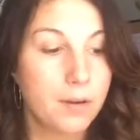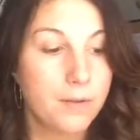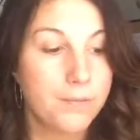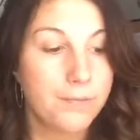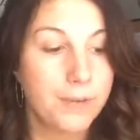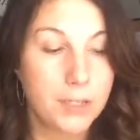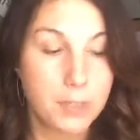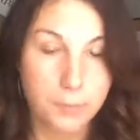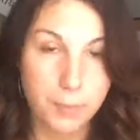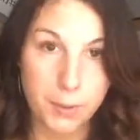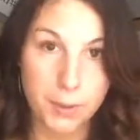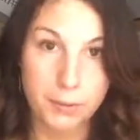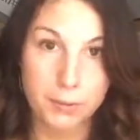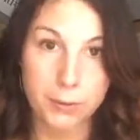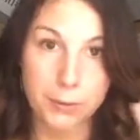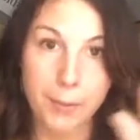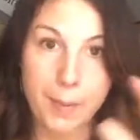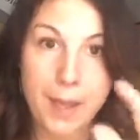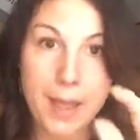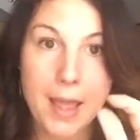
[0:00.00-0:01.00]
Facebook
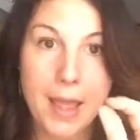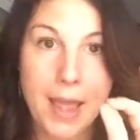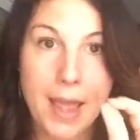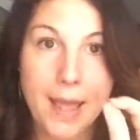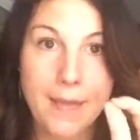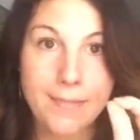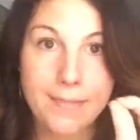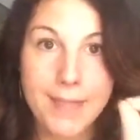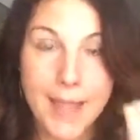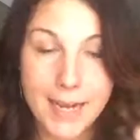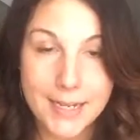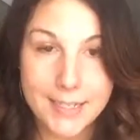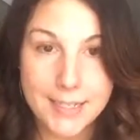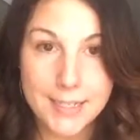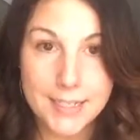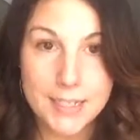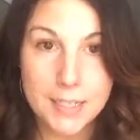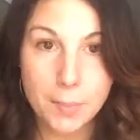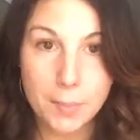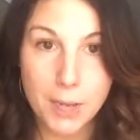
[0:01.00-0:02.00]
group. Next
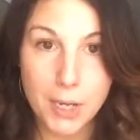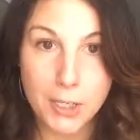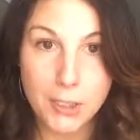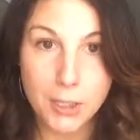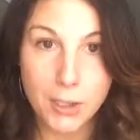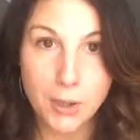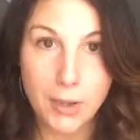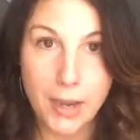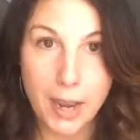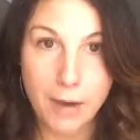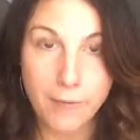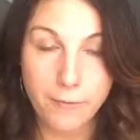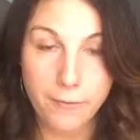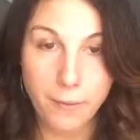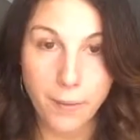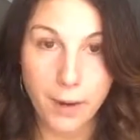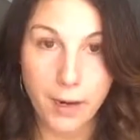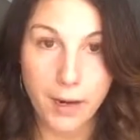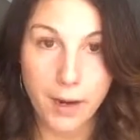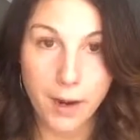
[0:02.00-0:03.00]
thing to be on the lookout
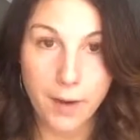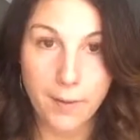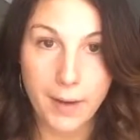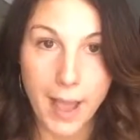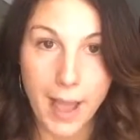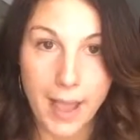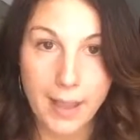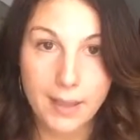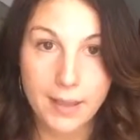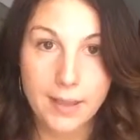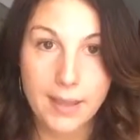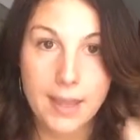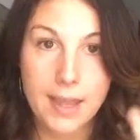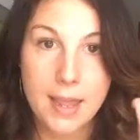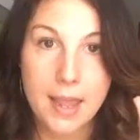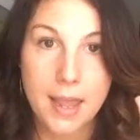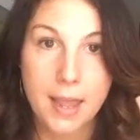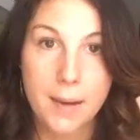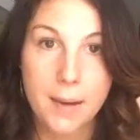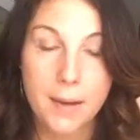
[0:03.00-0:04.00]
for, okay?
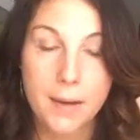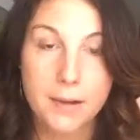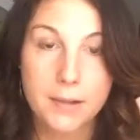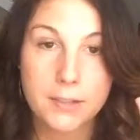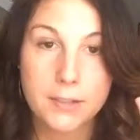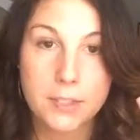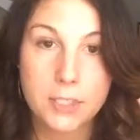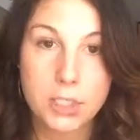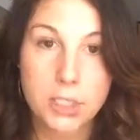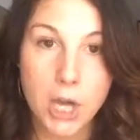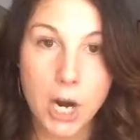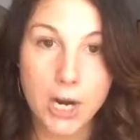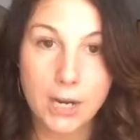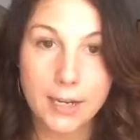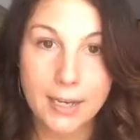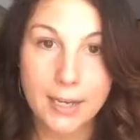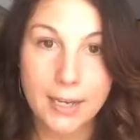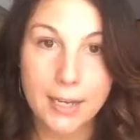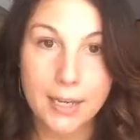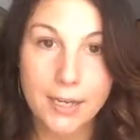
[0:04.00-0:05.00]

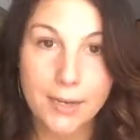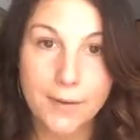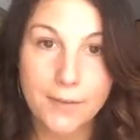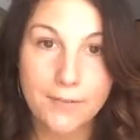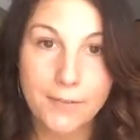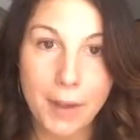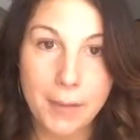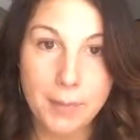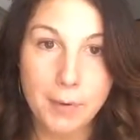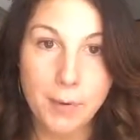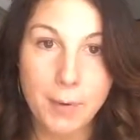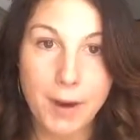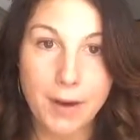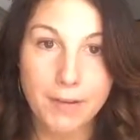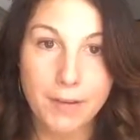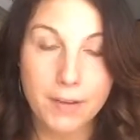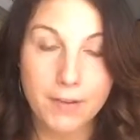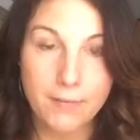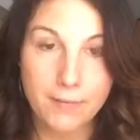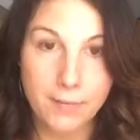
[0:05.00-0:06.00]
Starting
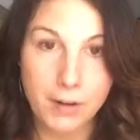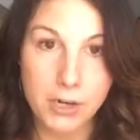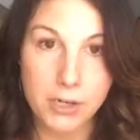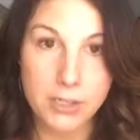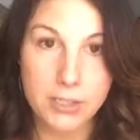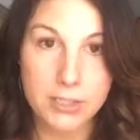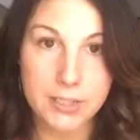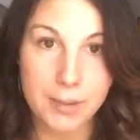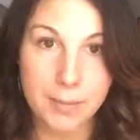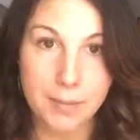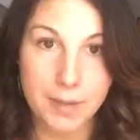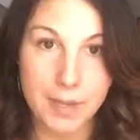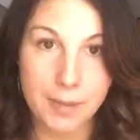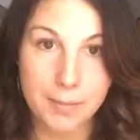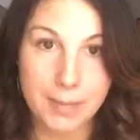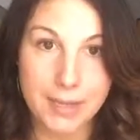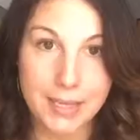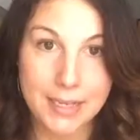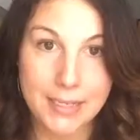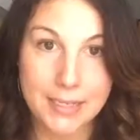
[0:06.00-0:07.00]
February 1st, I'm going to
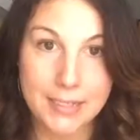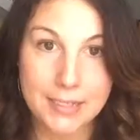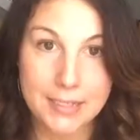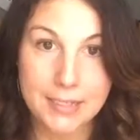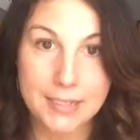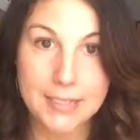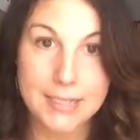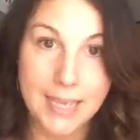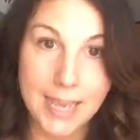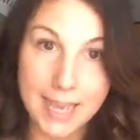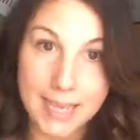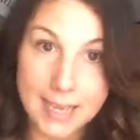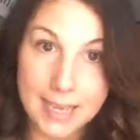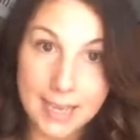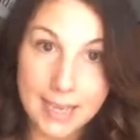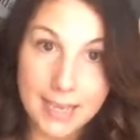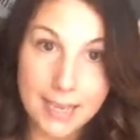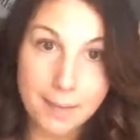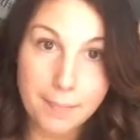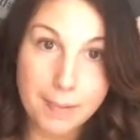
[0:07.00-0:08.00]
be
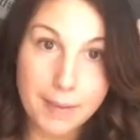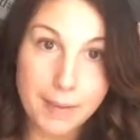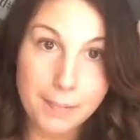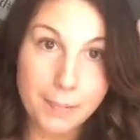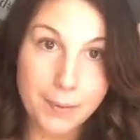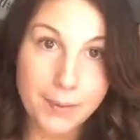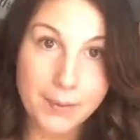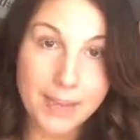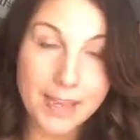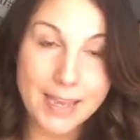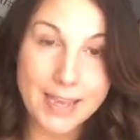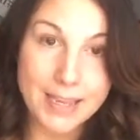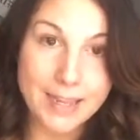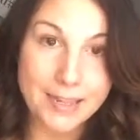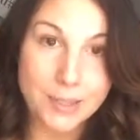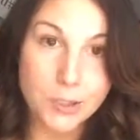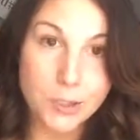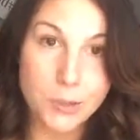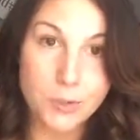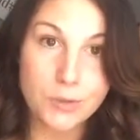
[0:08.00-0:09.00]
taking people
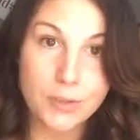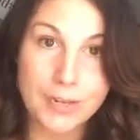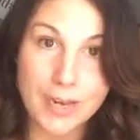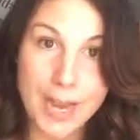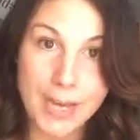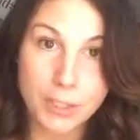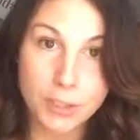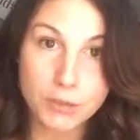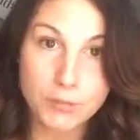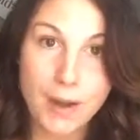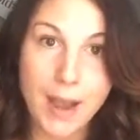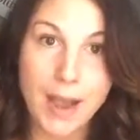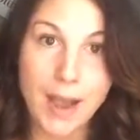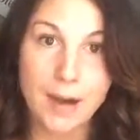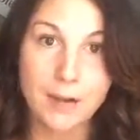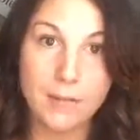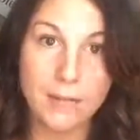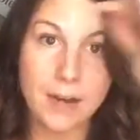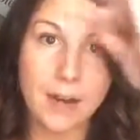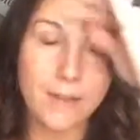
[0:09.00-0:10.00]
in to the next
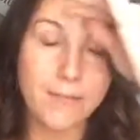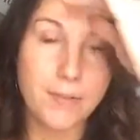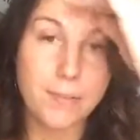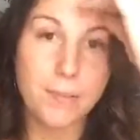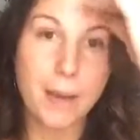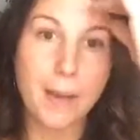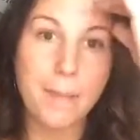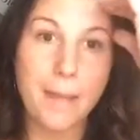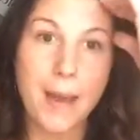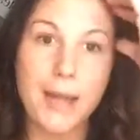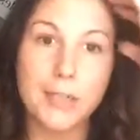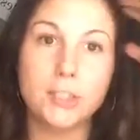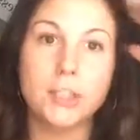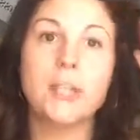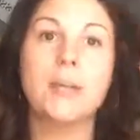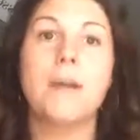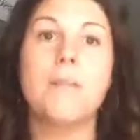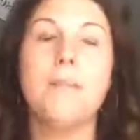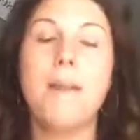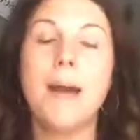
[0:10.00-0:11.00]
round of my
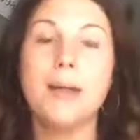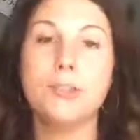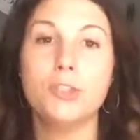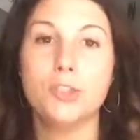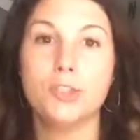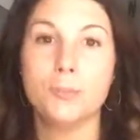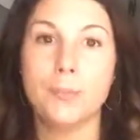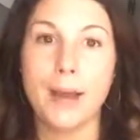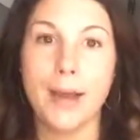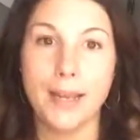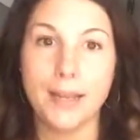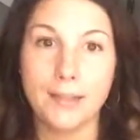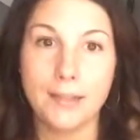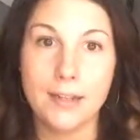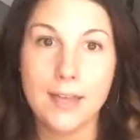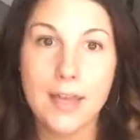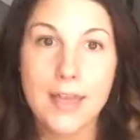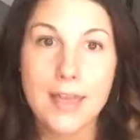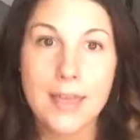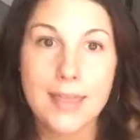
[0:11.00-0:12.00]
Magic Mastermind.
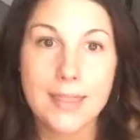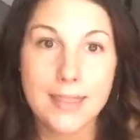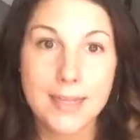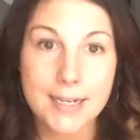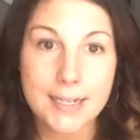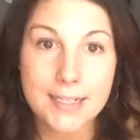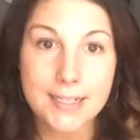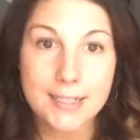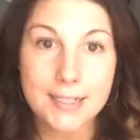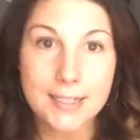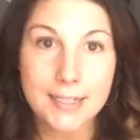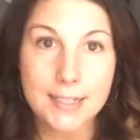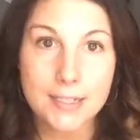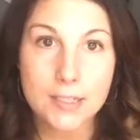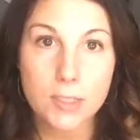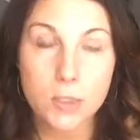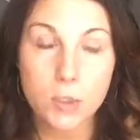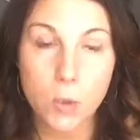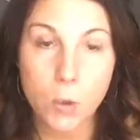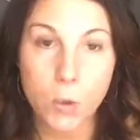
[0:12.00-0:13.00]
This
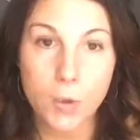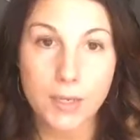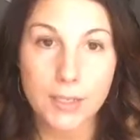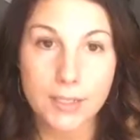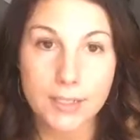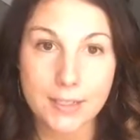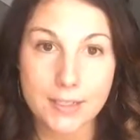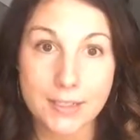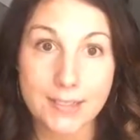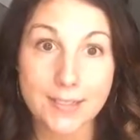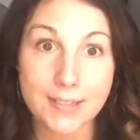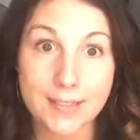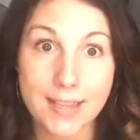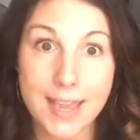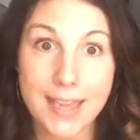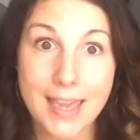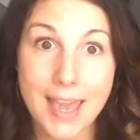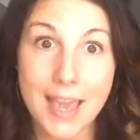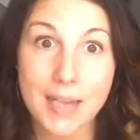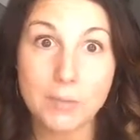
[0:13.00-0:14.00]
is a
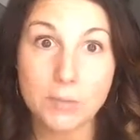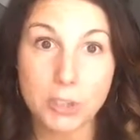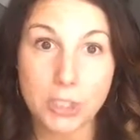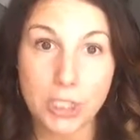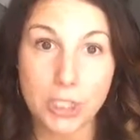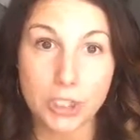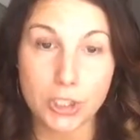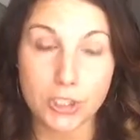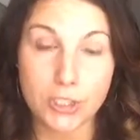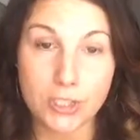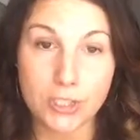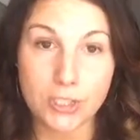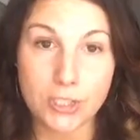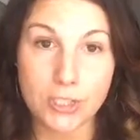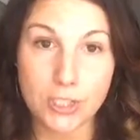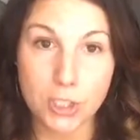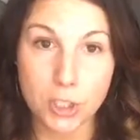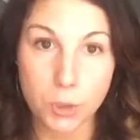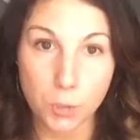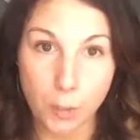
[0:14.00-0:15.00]
game changer. This is
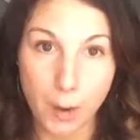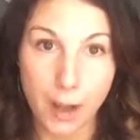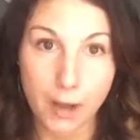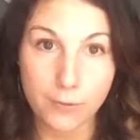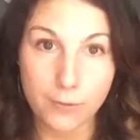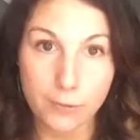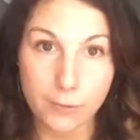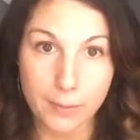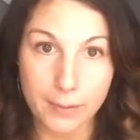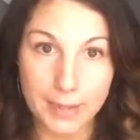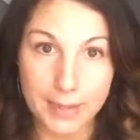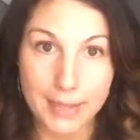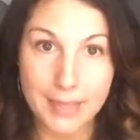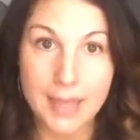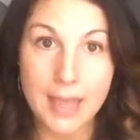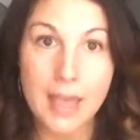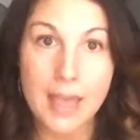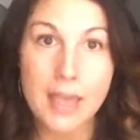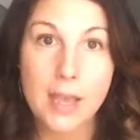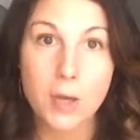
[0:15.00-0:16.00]
a 12-week
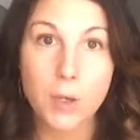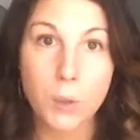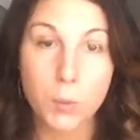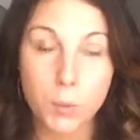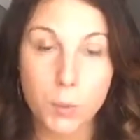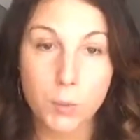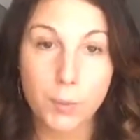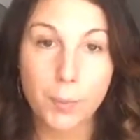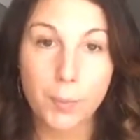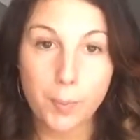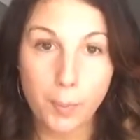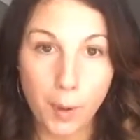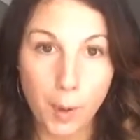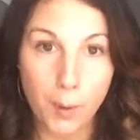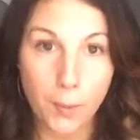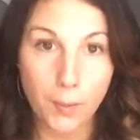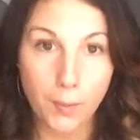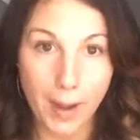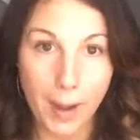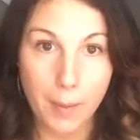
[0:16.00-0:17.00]
group
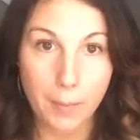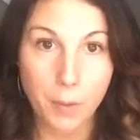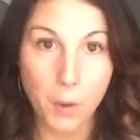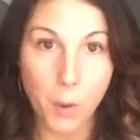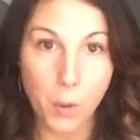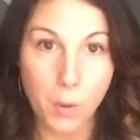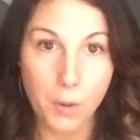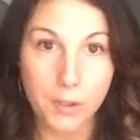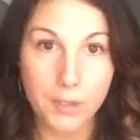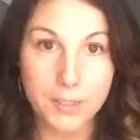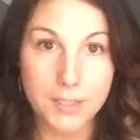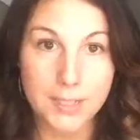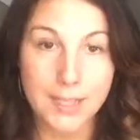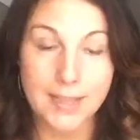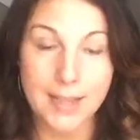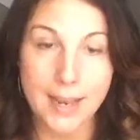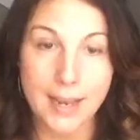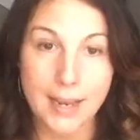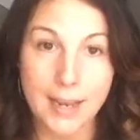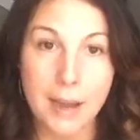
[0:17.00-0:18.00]
program course
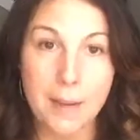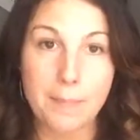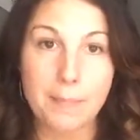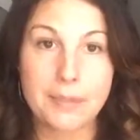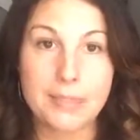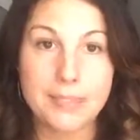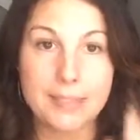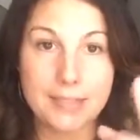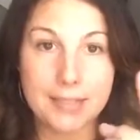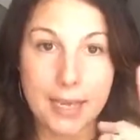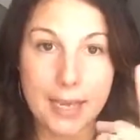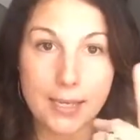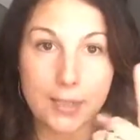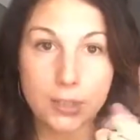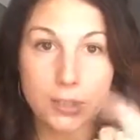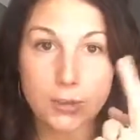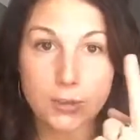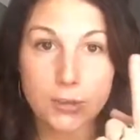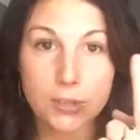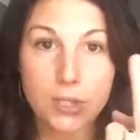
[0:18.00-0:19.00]
that encompasses
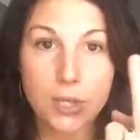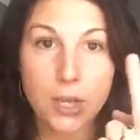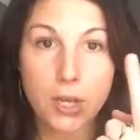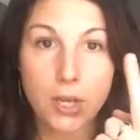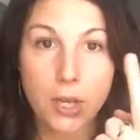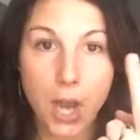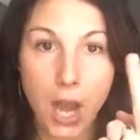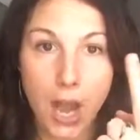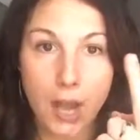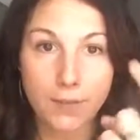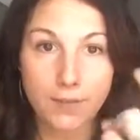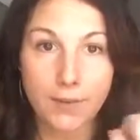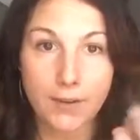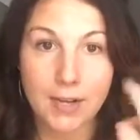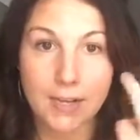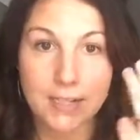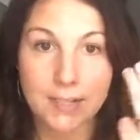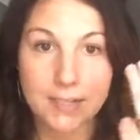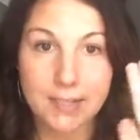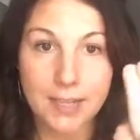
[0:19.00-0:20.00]
angels,
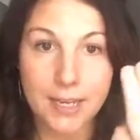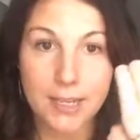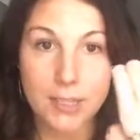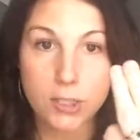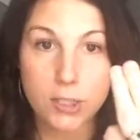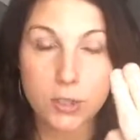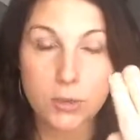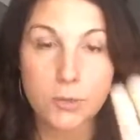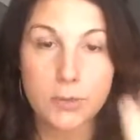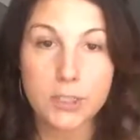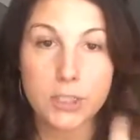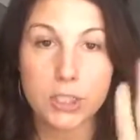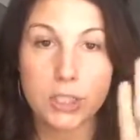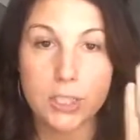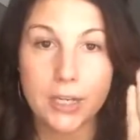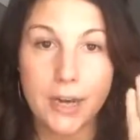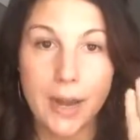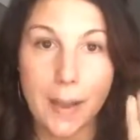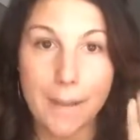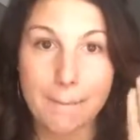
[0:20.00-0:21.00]
confidence,
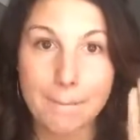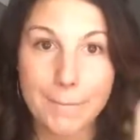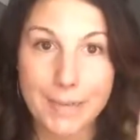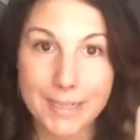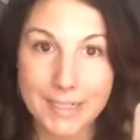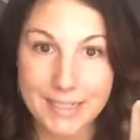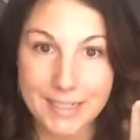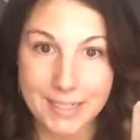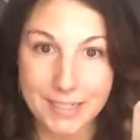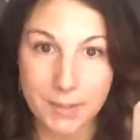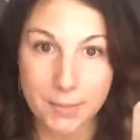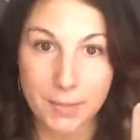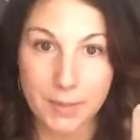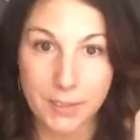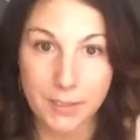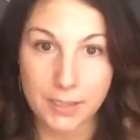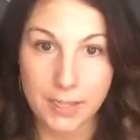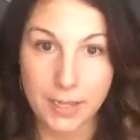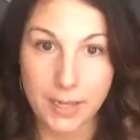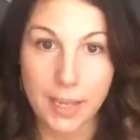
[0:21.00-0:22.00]
intuition, and business
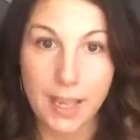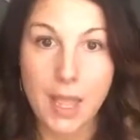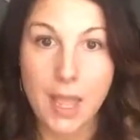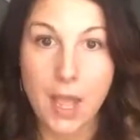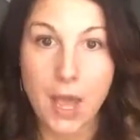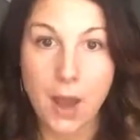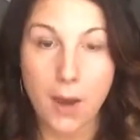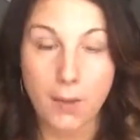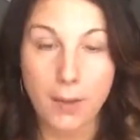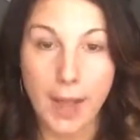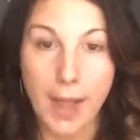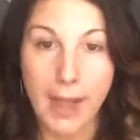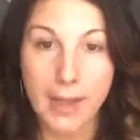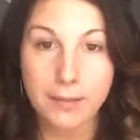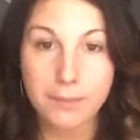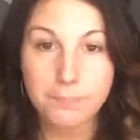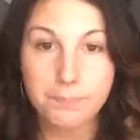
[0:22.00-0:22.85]
building, okay?